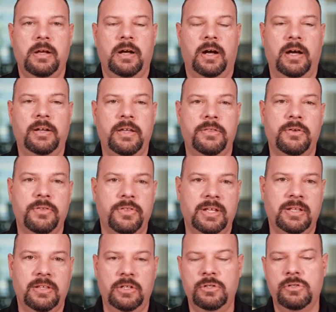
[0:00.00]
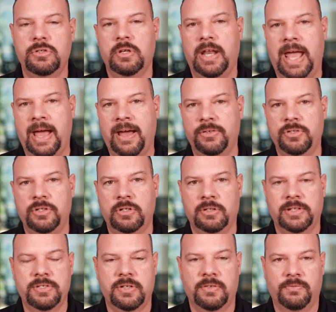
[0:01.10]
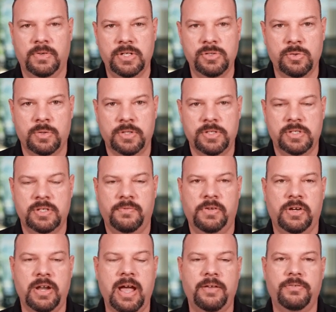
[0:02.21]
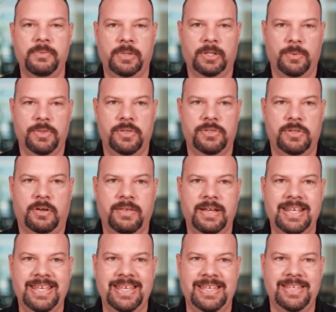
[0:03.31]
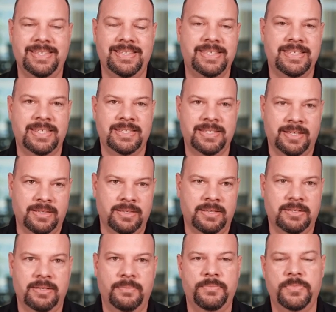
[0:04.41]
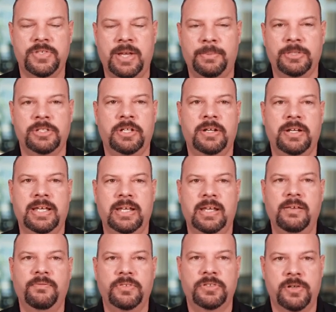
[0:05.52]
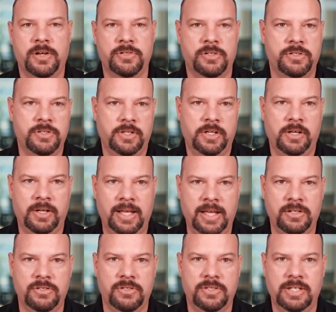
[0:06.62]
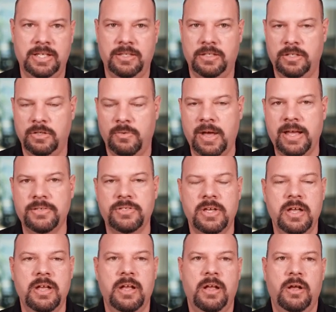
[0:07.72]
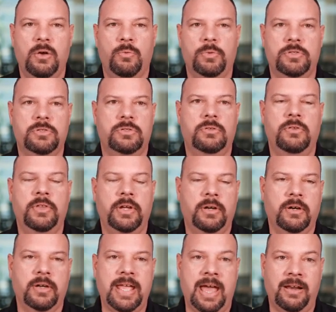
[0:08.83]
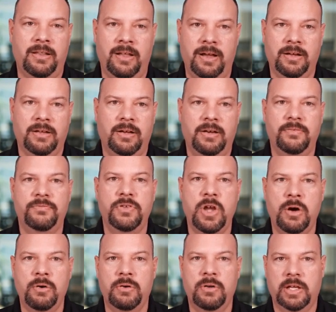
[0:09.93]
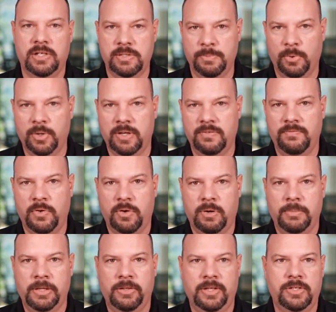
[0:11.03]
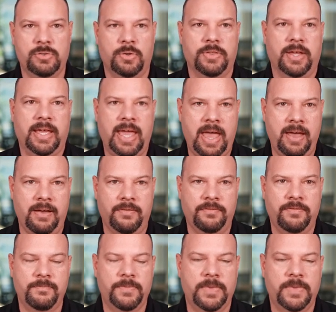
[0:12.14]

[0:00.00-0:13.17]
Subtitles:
Another thing that you should add to your list of resources, if you're not familiar with this already, is CISA, the Cybersecurity and Infrastructure Security Agency in the US, with their catalog of known exploited vulnerabilities, or the KEV.